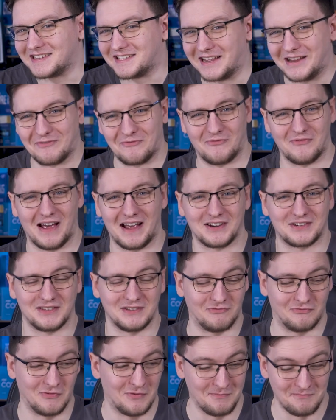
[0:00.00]
is
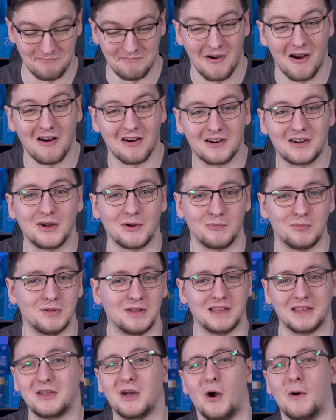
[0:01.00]
actually
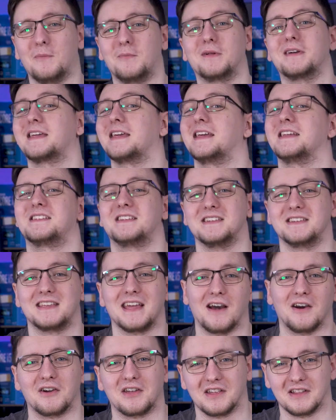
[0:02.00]
remarkably complicated
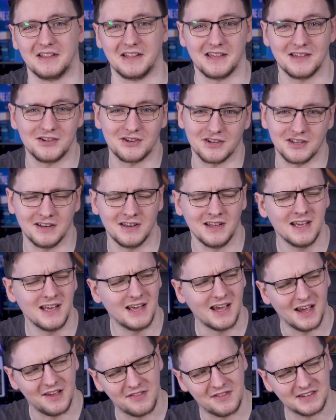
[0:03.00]
calculation,
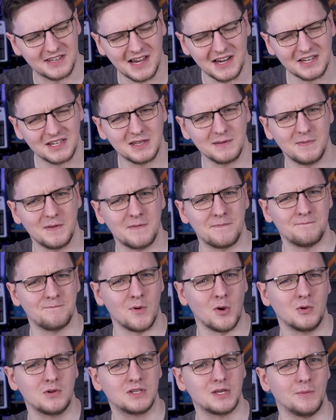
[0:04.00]
and there's actually been
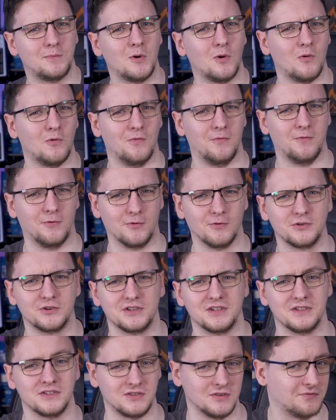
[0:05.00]
multiple
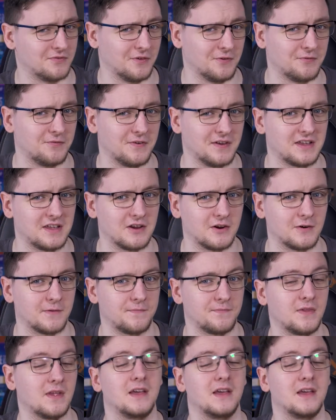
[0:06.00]
versions of the figure.